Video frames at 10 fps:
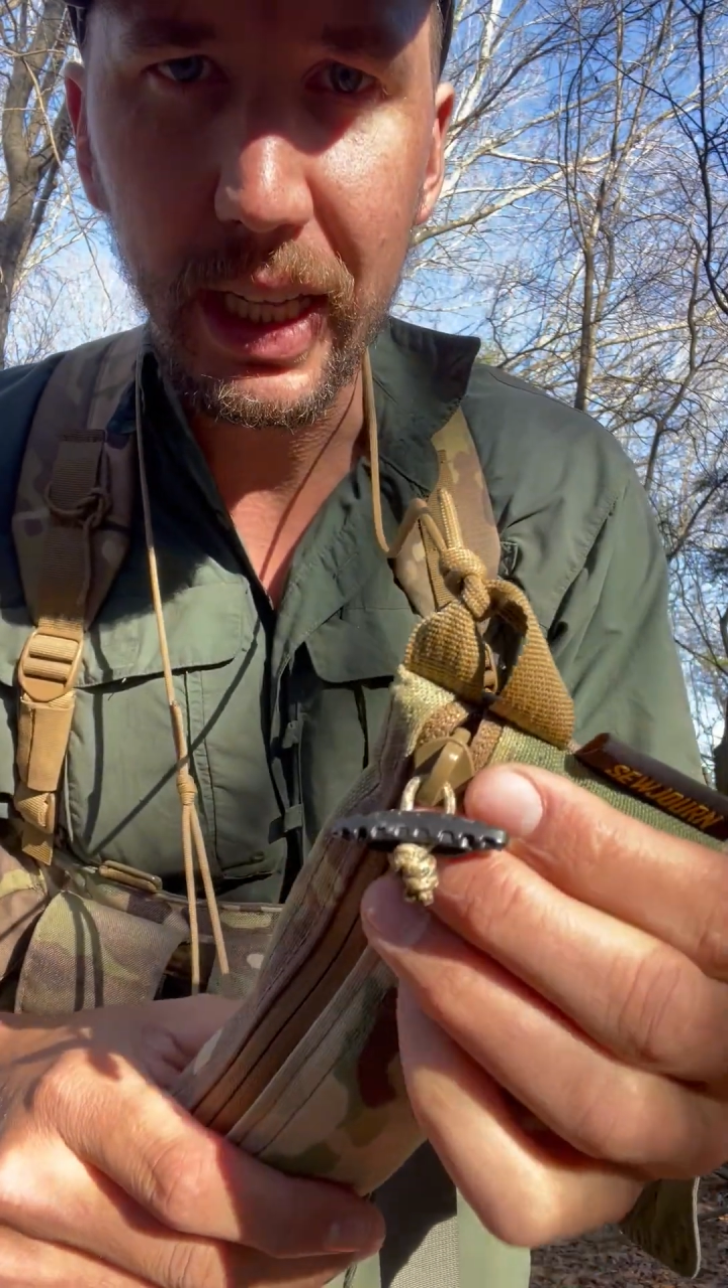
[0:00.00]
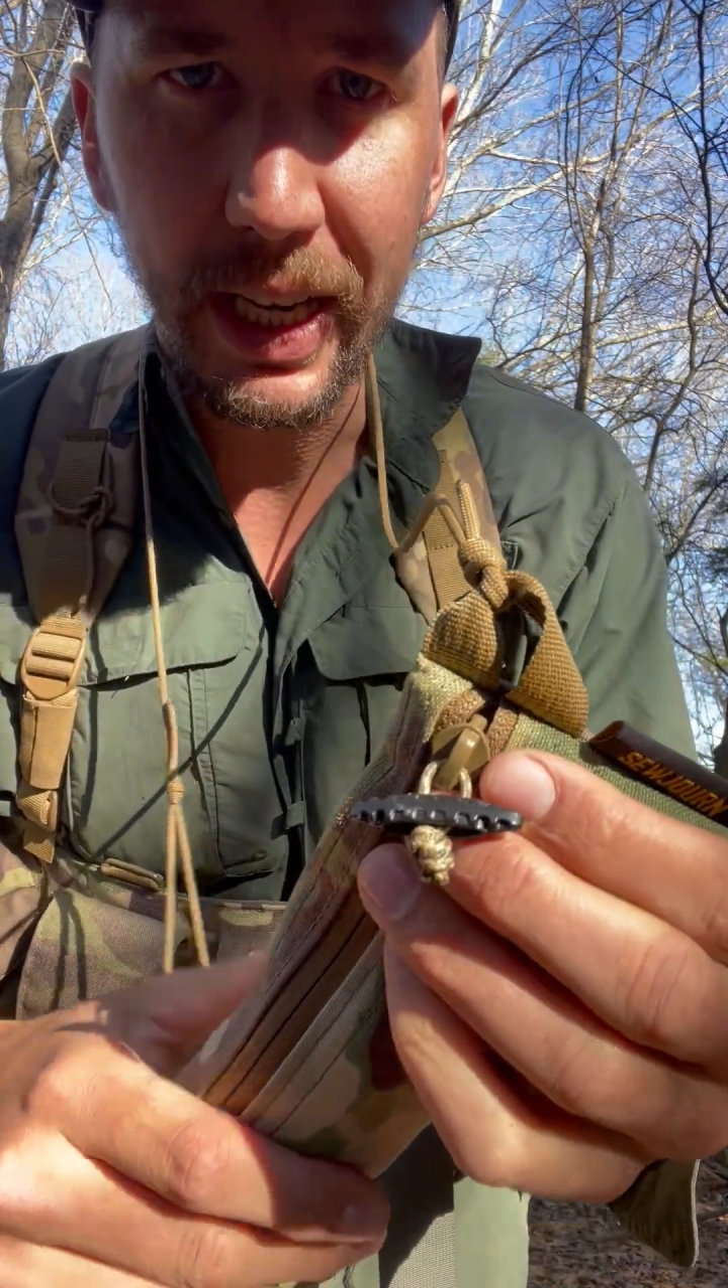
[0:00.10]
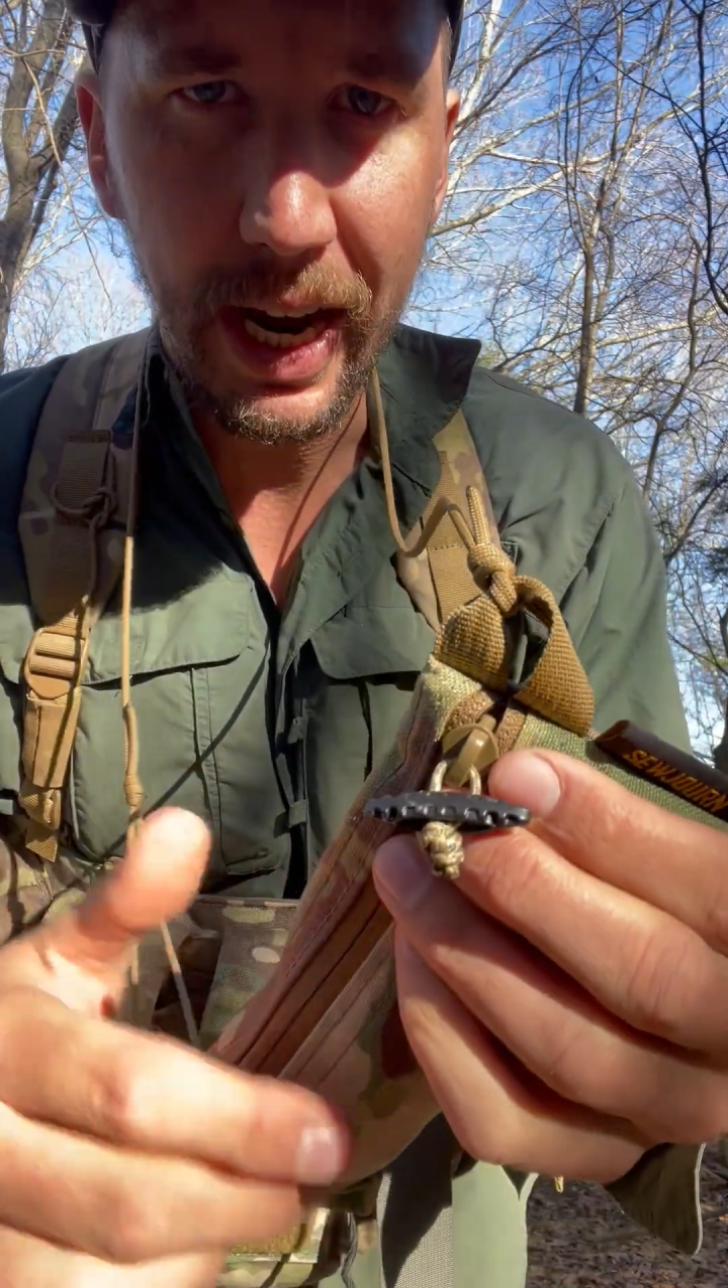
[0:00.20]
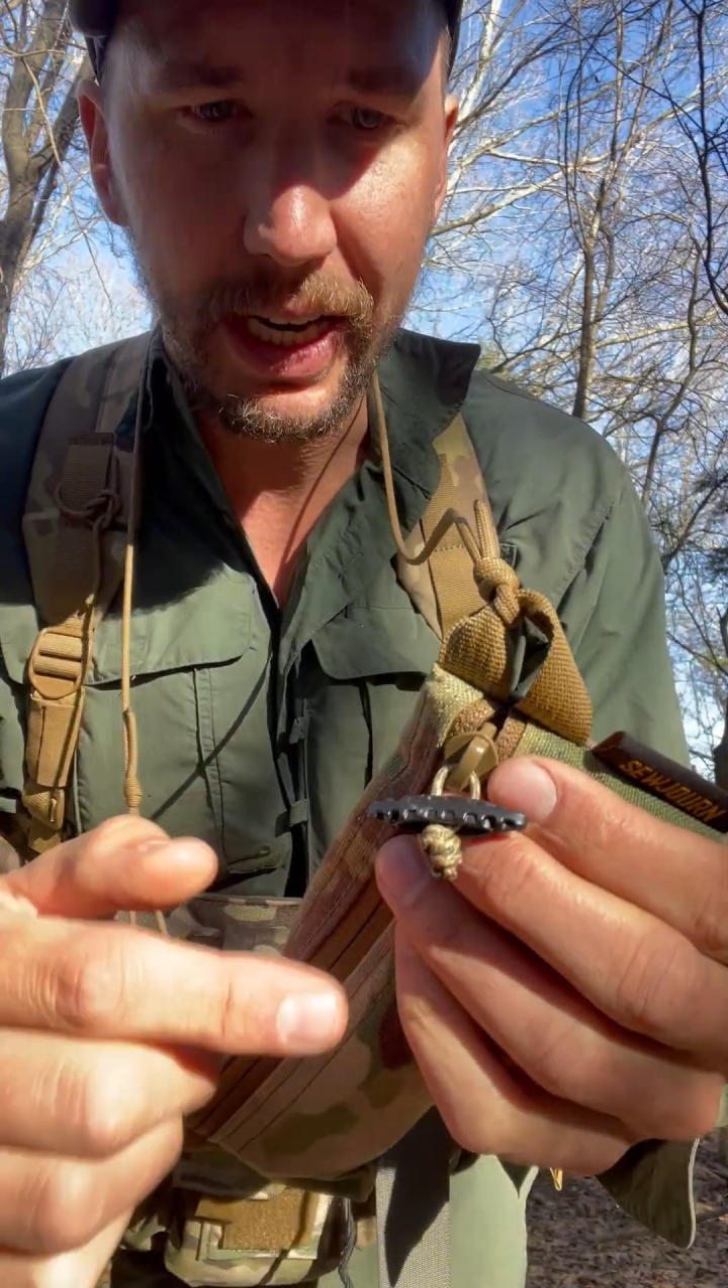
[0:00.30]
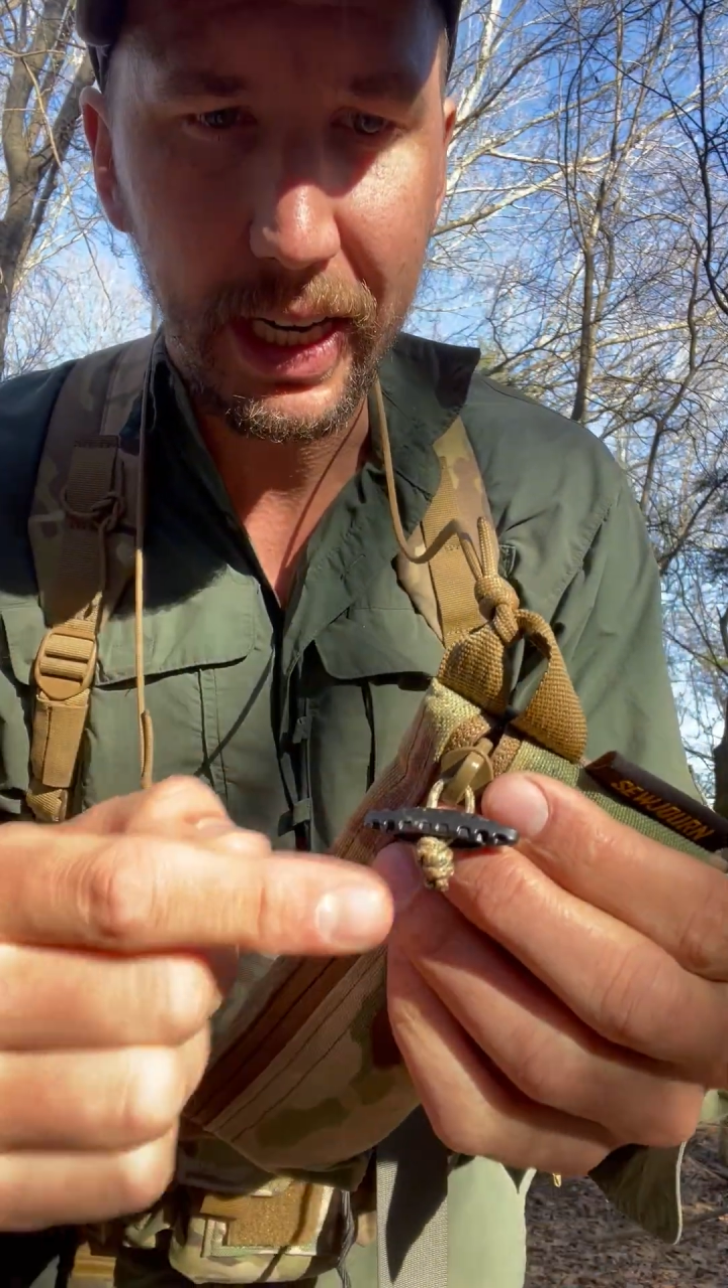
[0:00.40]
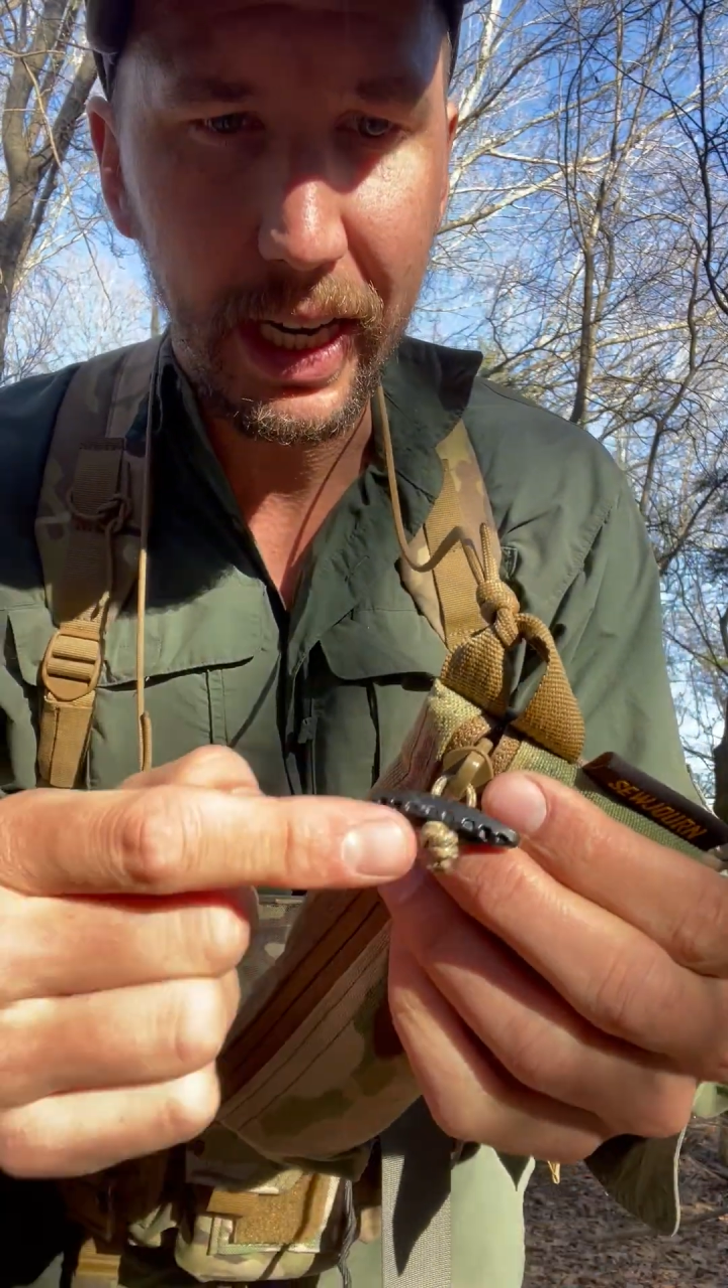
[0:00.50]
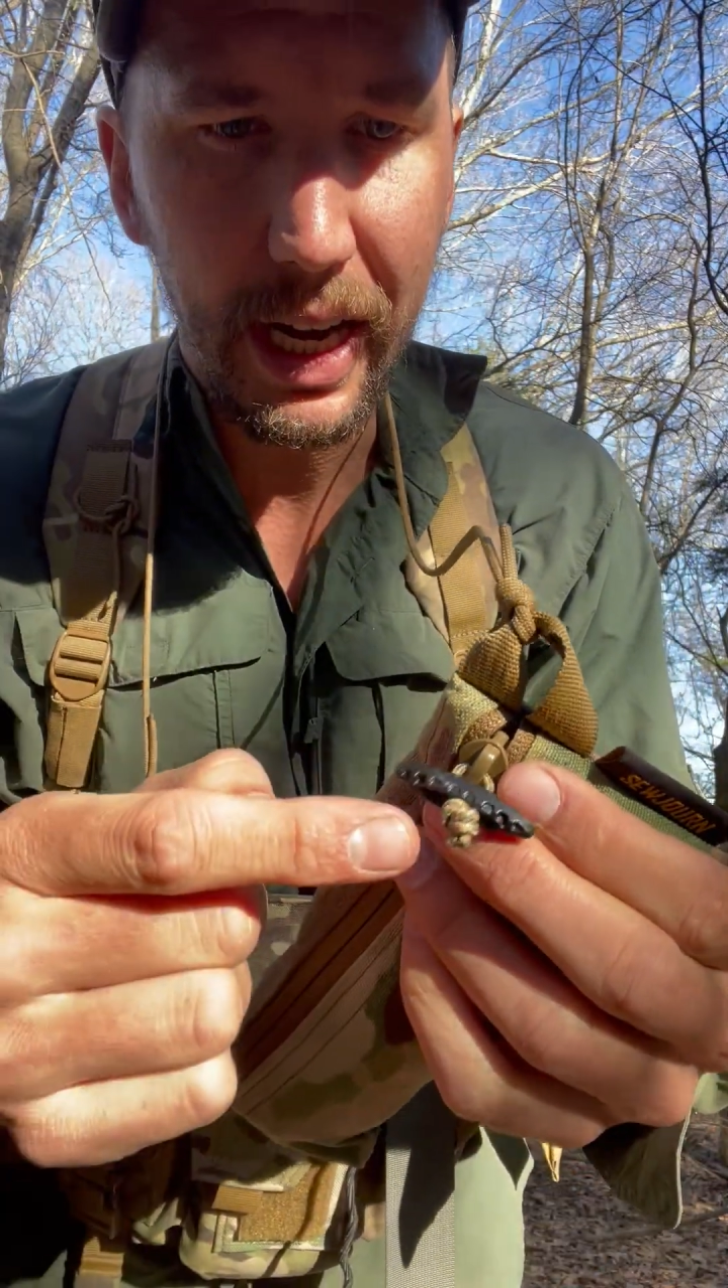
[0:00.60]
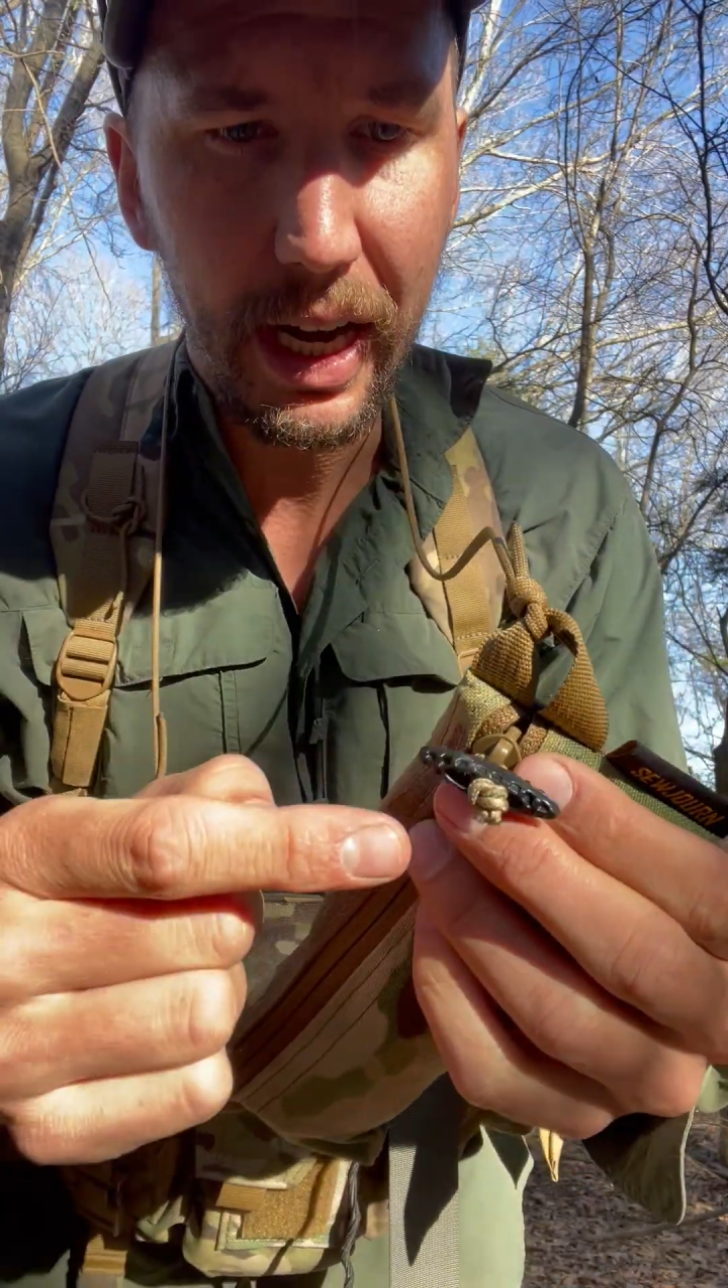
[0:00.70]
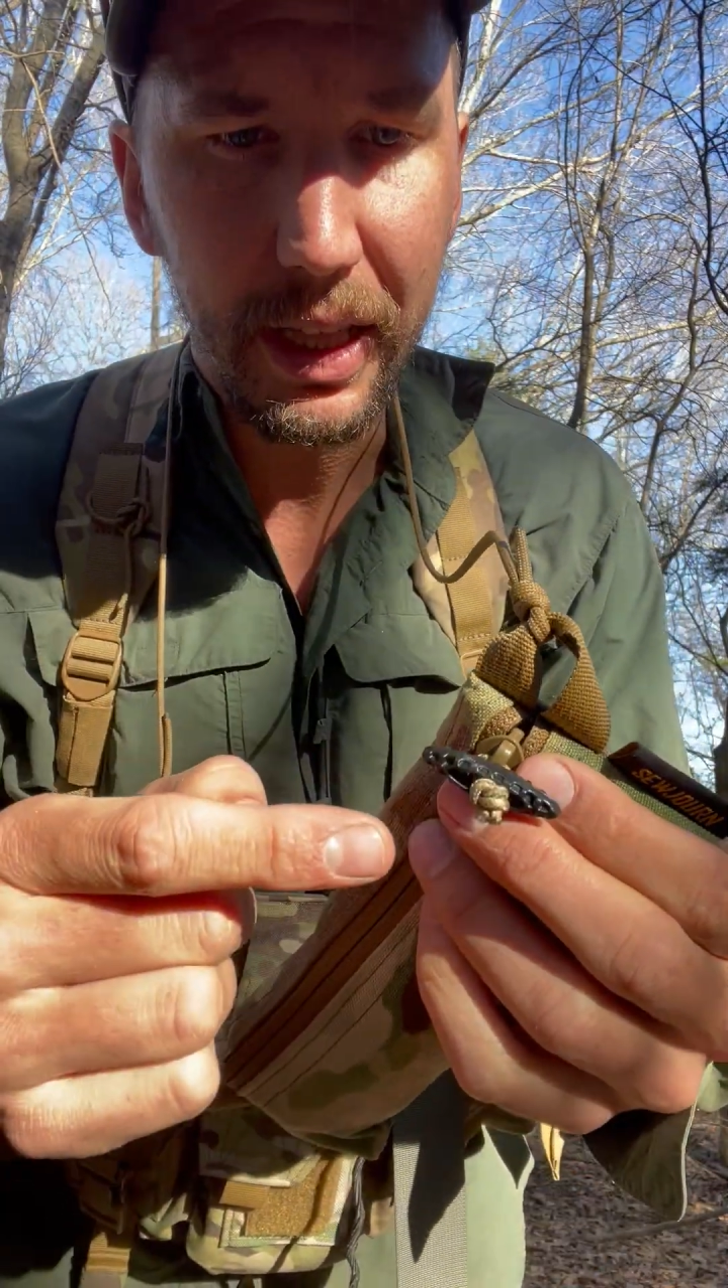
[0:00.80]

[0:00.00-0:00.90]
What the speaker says: an idea,